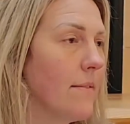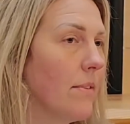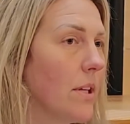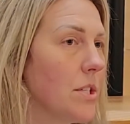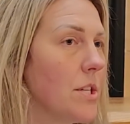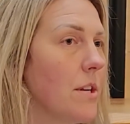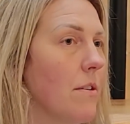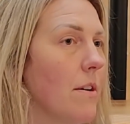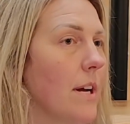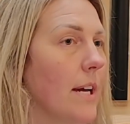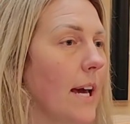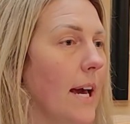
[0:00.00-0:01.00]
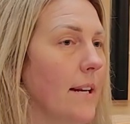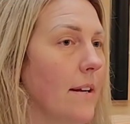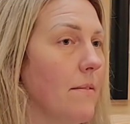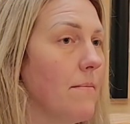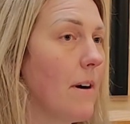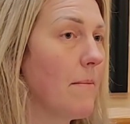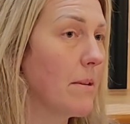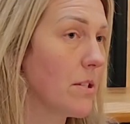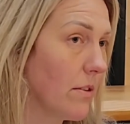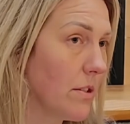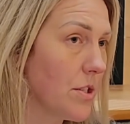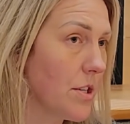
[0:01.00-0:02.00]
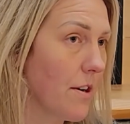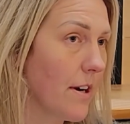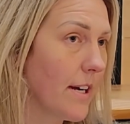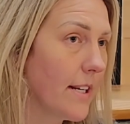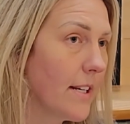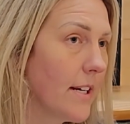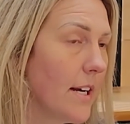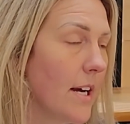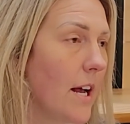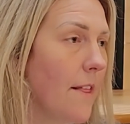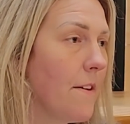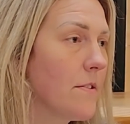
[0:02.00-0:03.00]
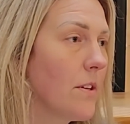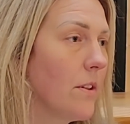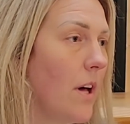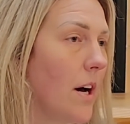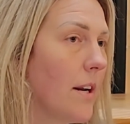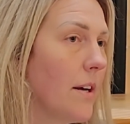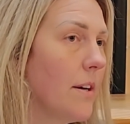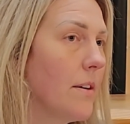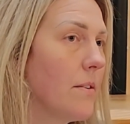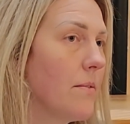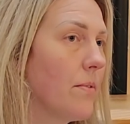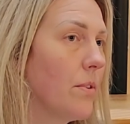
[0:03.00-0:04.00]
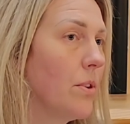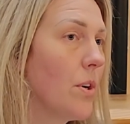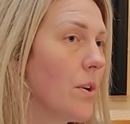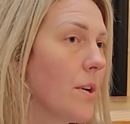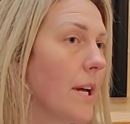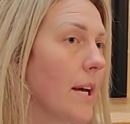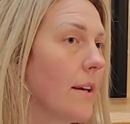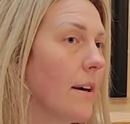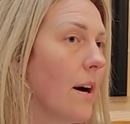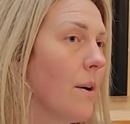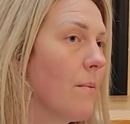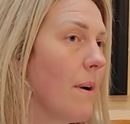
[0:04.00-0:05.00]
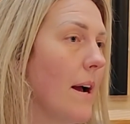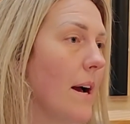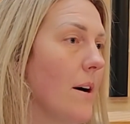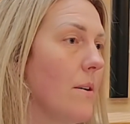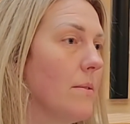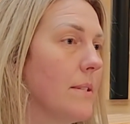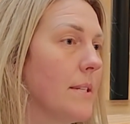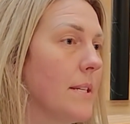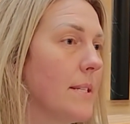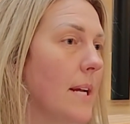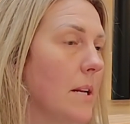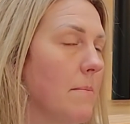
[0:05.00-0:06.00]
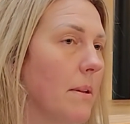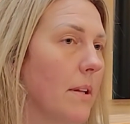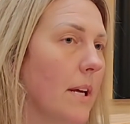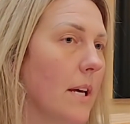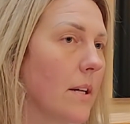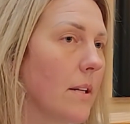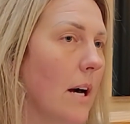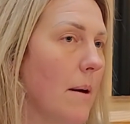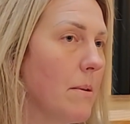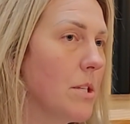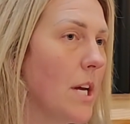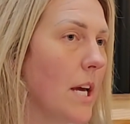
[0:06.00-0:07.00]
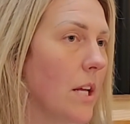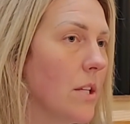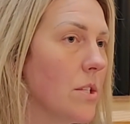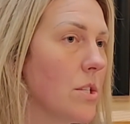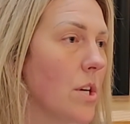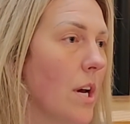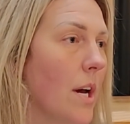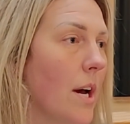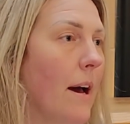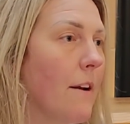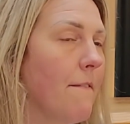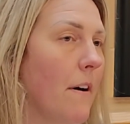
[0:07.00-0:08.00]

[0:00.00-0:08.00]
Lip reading: civil engineering and in environmental engineering, there's a lot of learning around sustainability and climate change at a